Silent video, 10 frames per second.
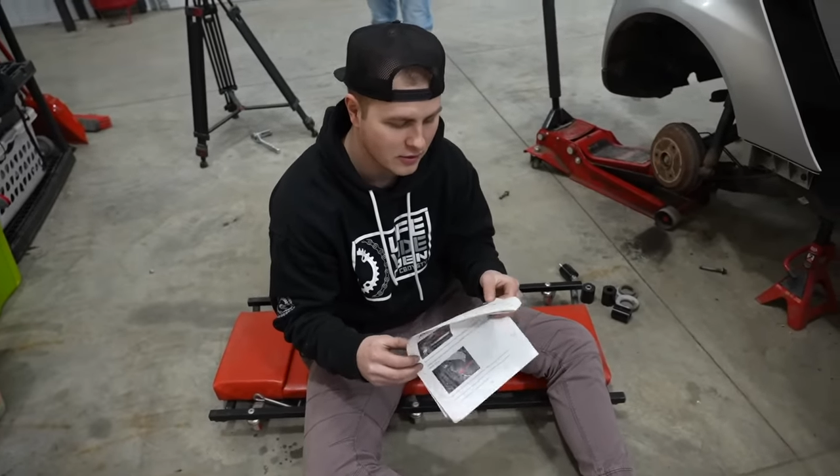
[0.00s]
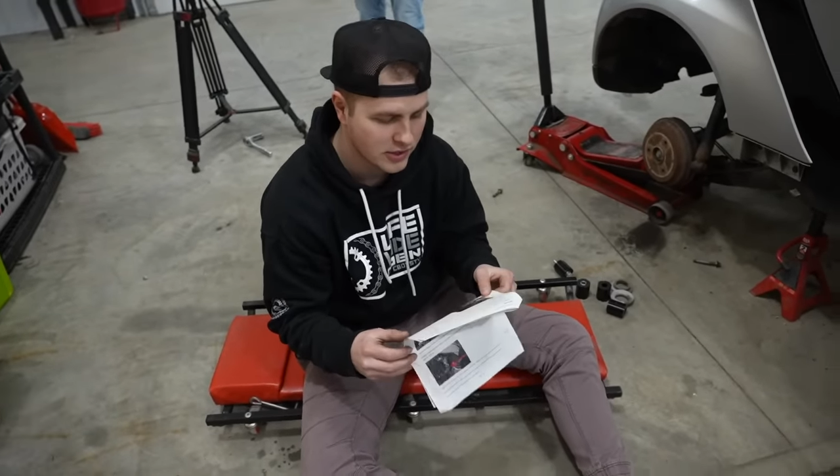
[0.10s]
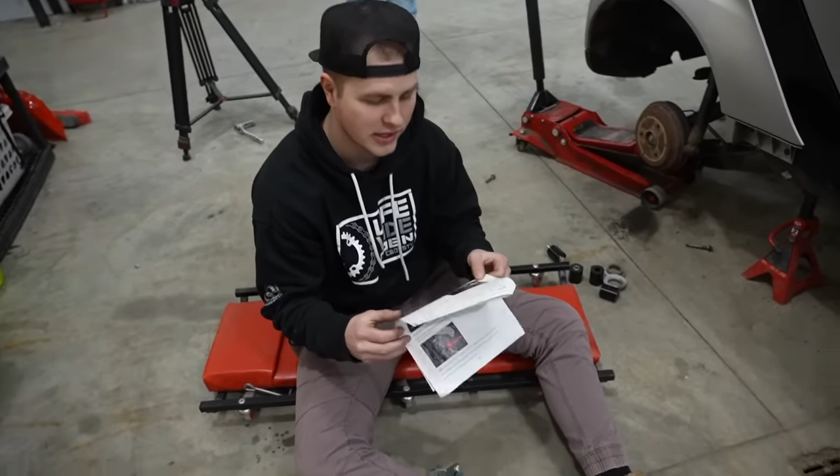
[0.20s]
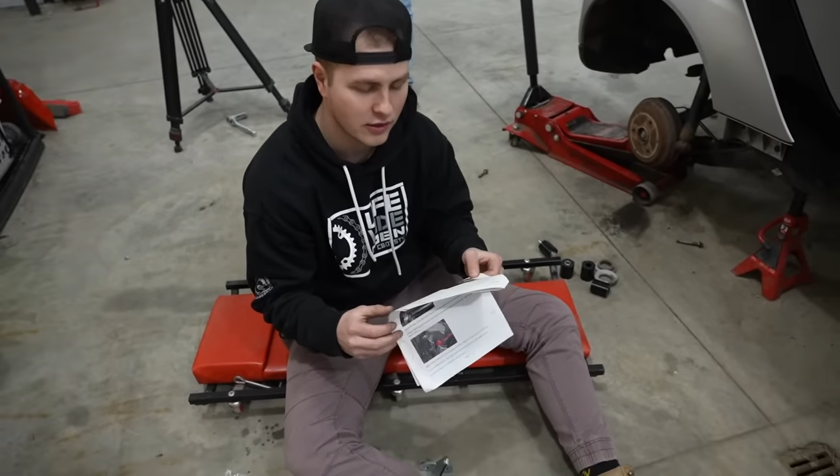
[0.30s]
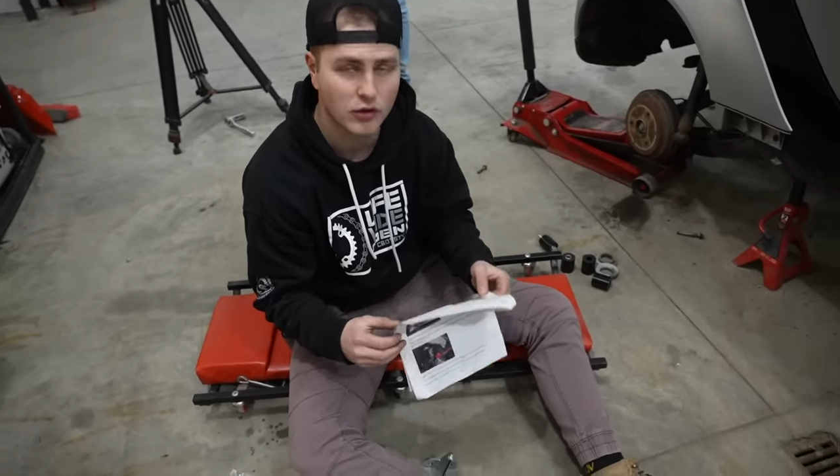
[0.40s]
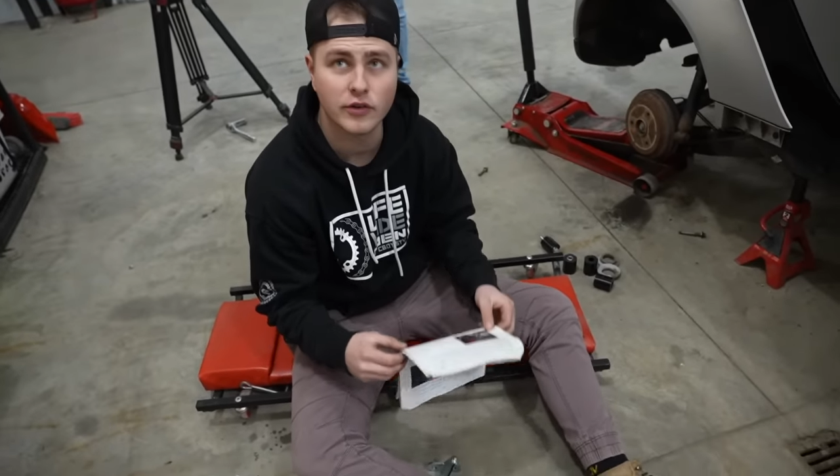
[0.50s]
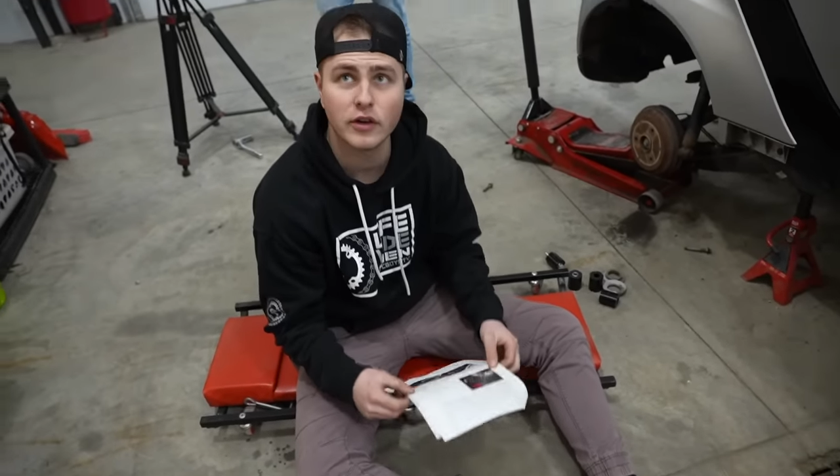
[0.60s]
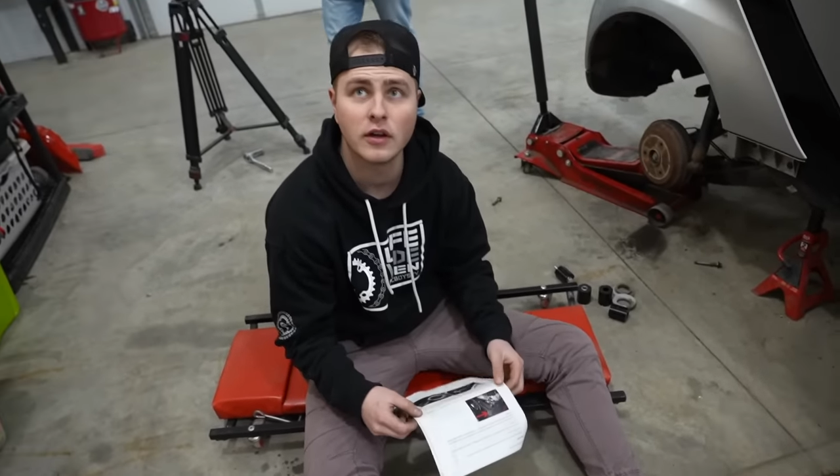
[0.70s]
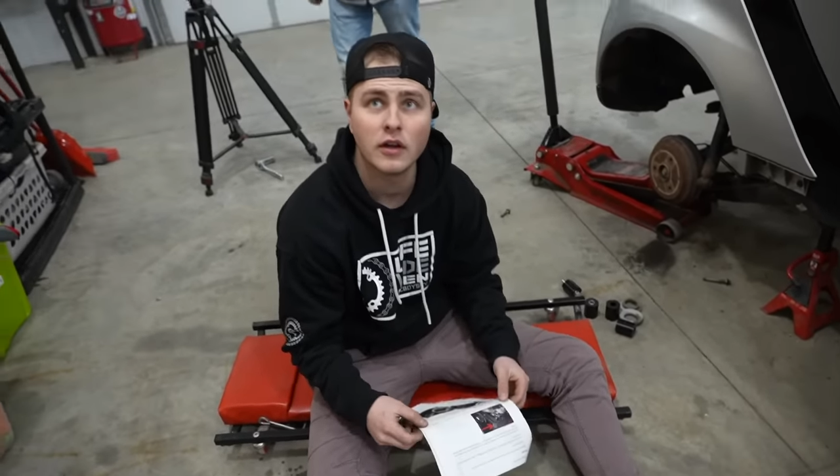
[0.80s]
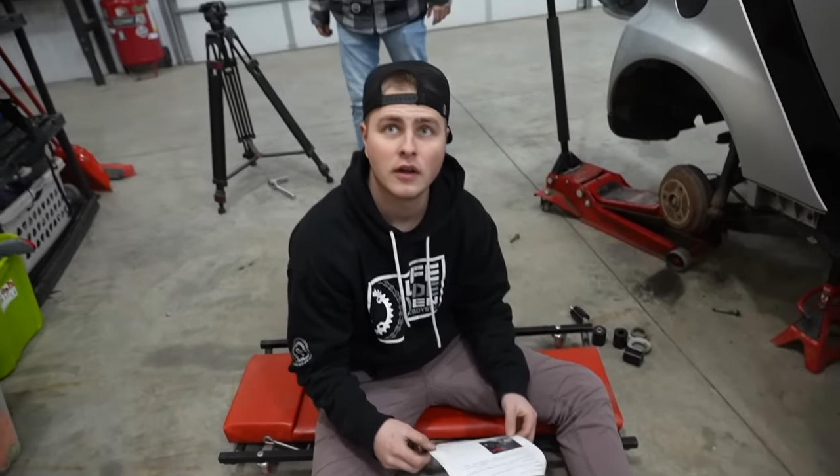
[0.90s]
No, I, yeah,
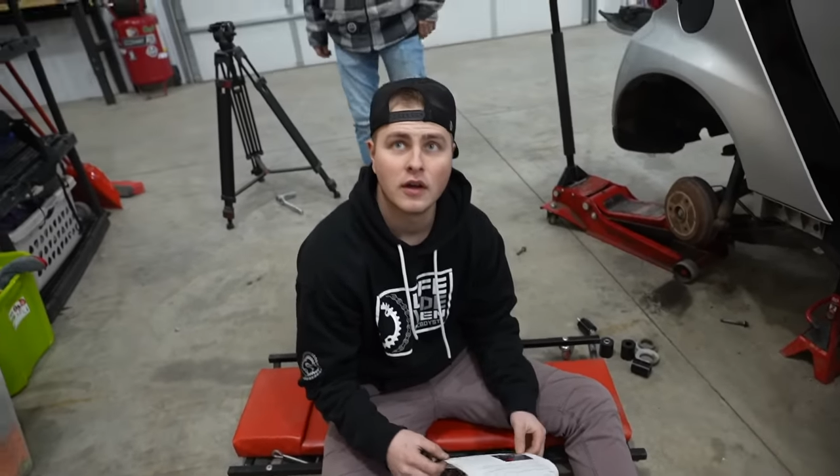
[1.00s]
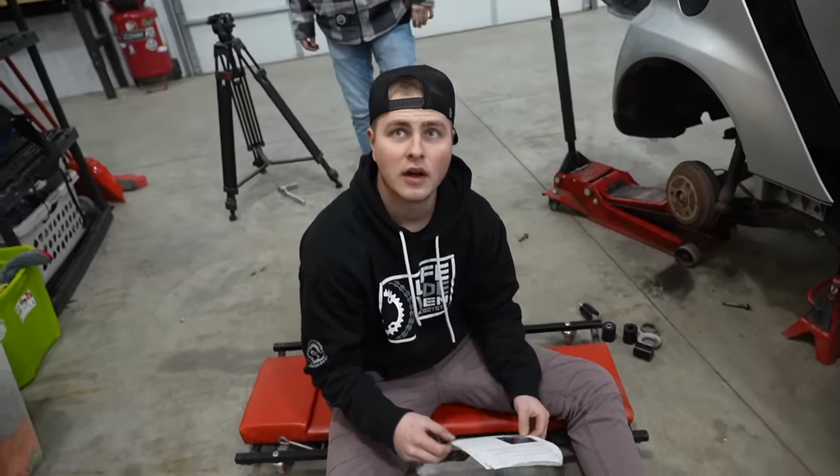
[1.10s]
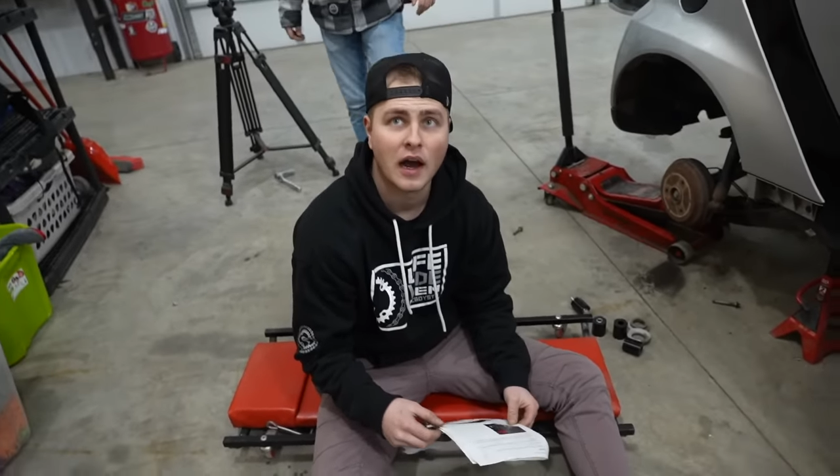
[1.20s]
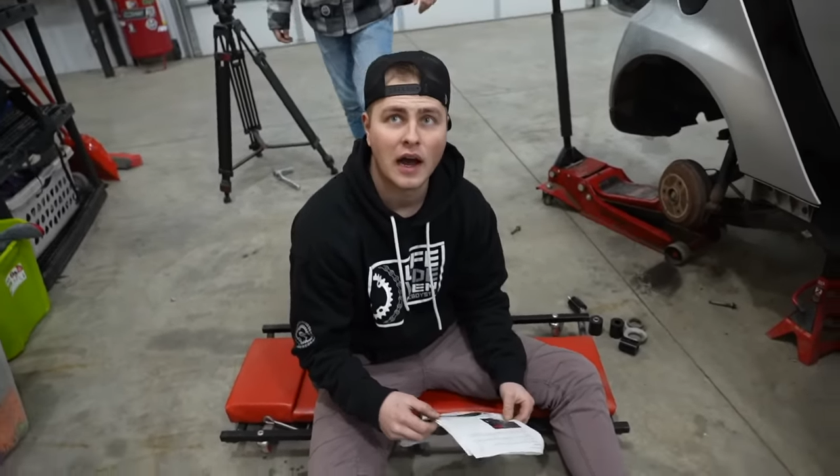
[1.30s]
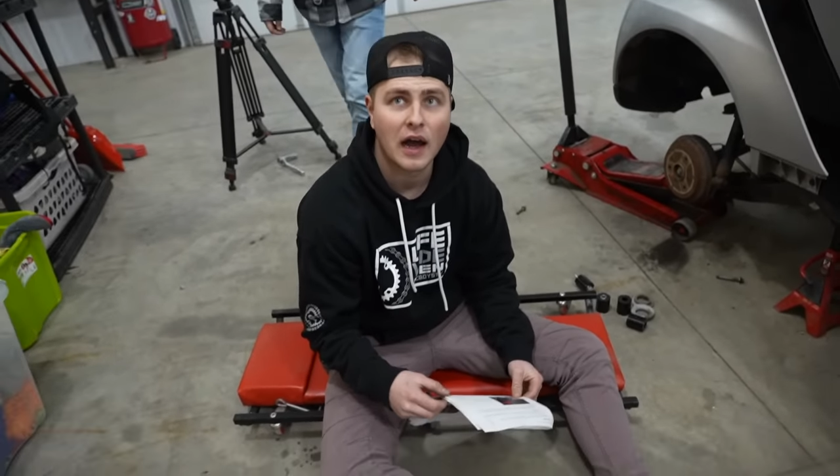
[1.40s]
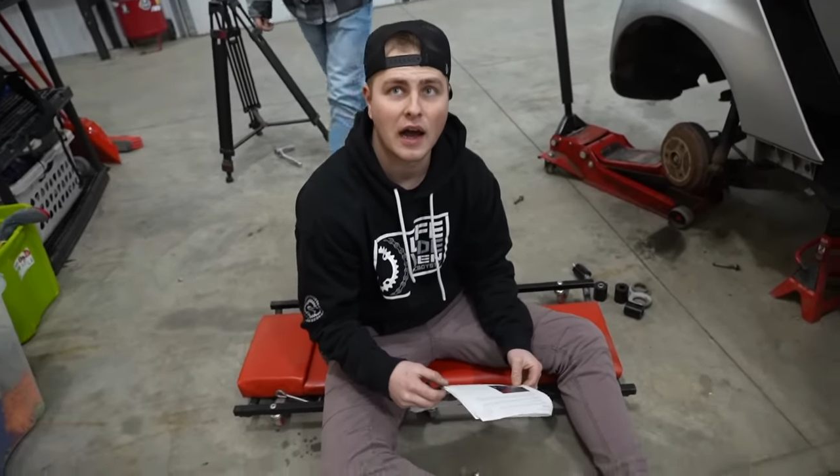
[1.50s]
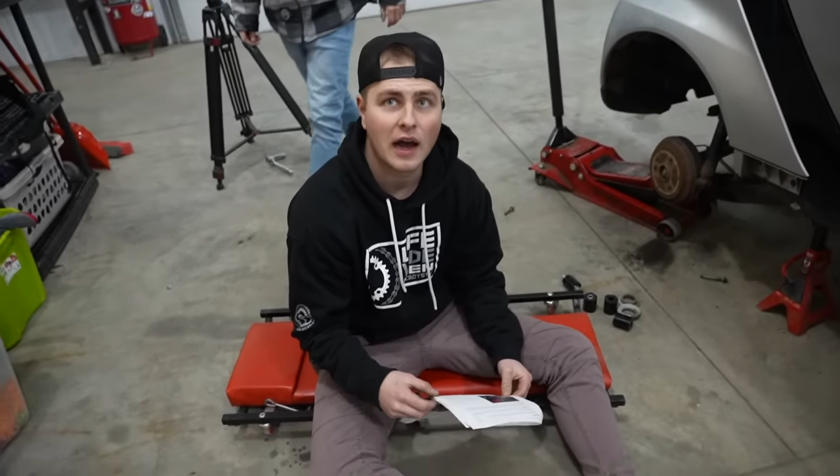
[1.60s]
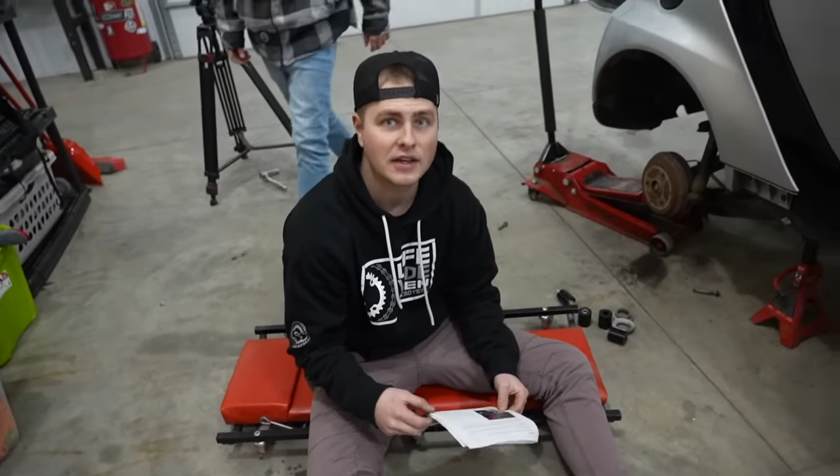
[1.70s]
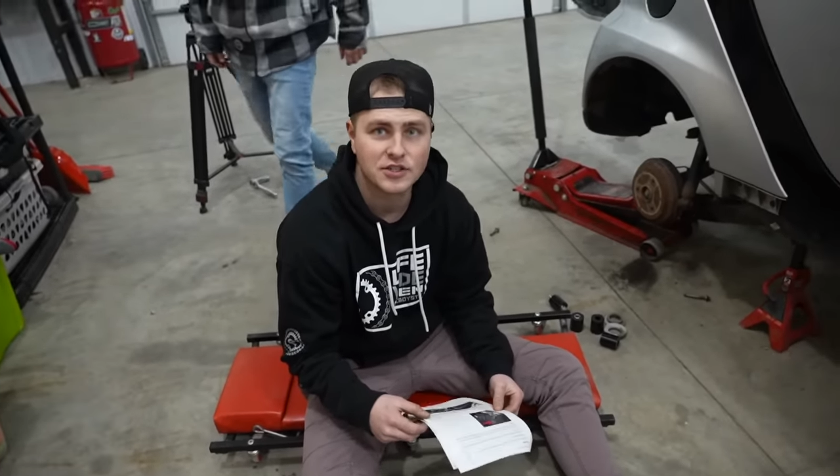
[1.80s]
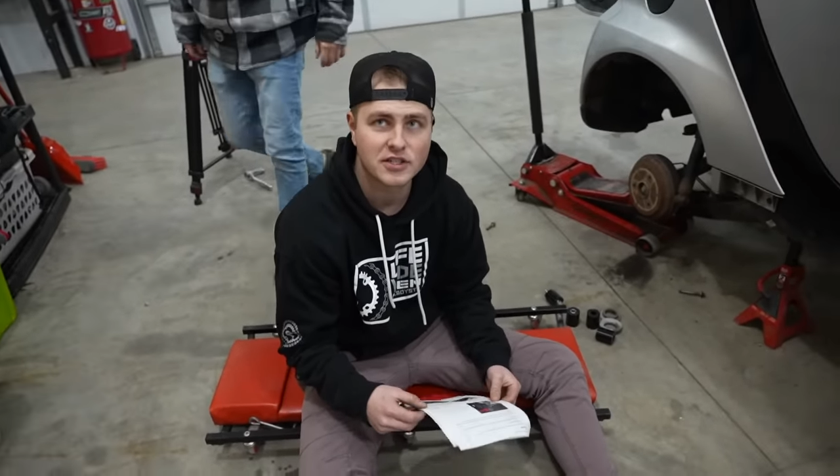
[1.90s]
I'm not saying it is. Yeah,
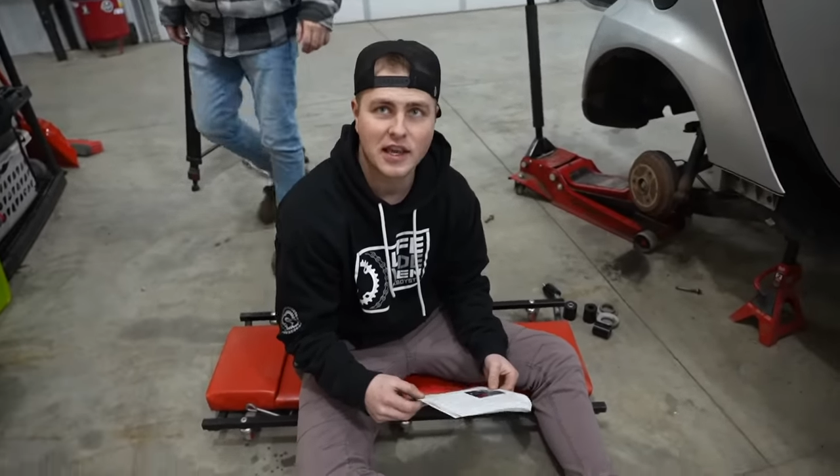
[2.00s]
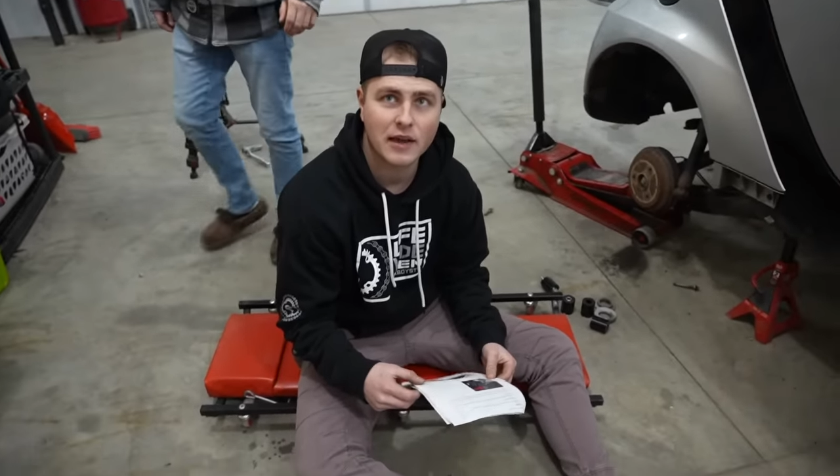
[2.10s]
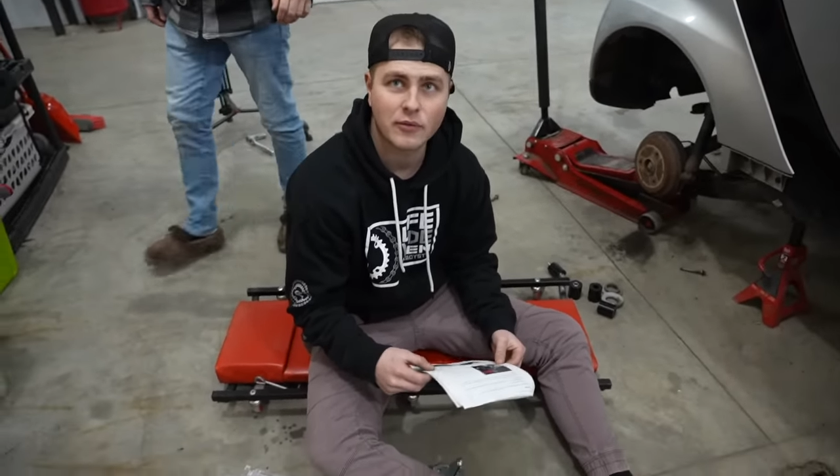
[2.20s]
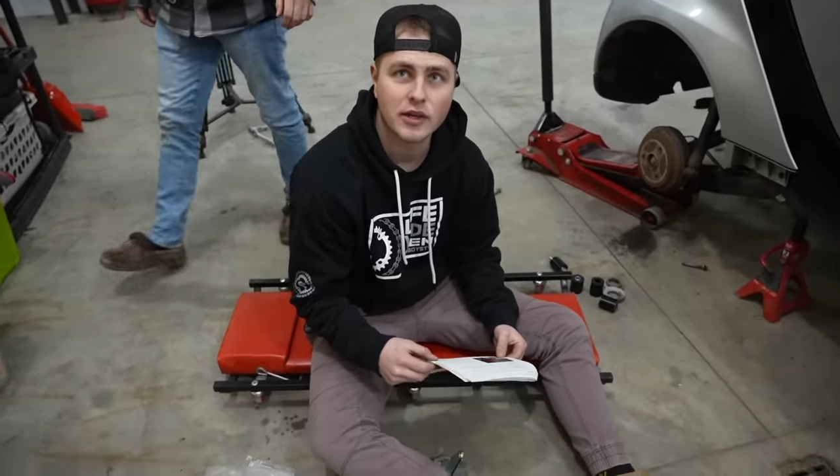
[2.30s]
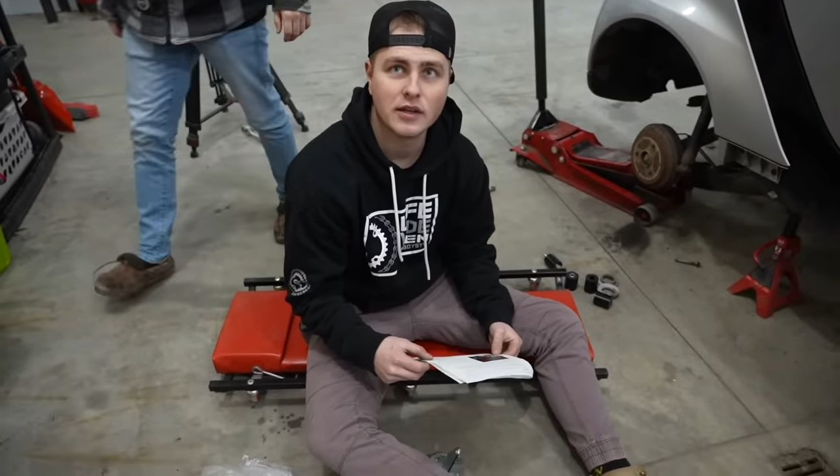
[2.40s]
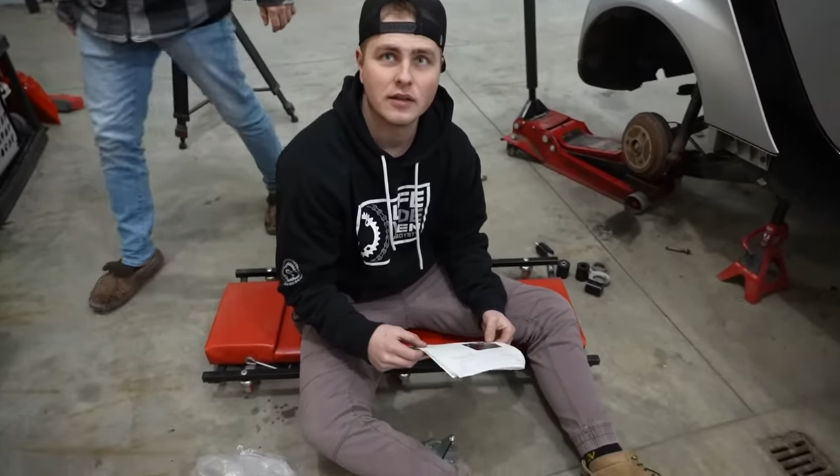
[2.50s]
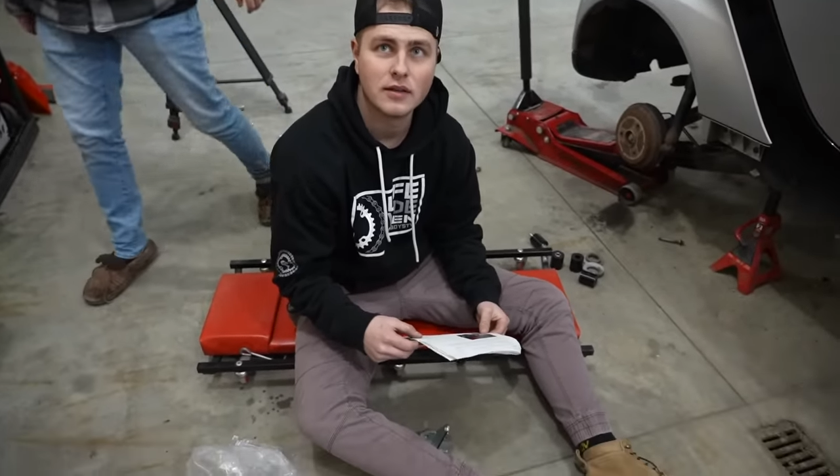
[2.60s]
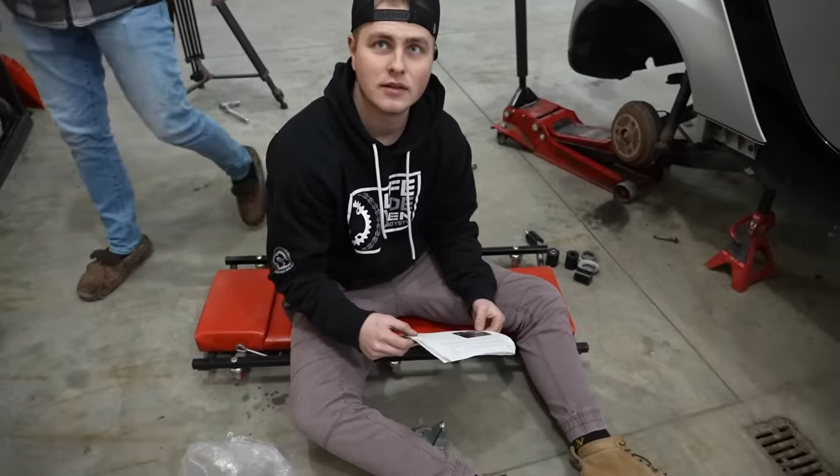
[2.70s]
I just can't so, read.